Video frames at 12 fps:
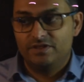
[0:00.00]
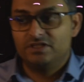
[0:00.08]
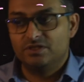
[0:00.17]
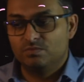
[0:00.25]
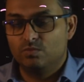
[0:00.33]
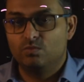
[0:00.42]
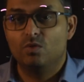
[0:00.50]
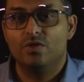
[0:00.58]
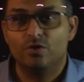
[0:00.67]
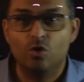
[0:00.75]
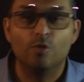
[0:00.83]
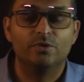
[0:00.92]
This is what
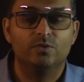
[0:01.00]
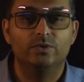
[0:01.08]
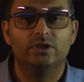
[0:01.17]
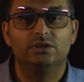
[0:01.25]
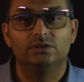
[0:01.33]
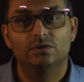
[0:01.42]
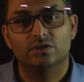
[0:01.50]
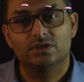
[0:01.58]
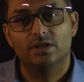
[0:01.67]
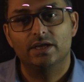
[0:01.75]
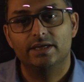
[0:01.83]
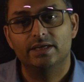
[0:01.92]
the corporate world
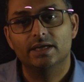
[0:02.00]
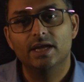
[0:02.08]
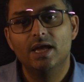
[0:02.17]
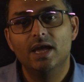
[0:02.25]
looks like.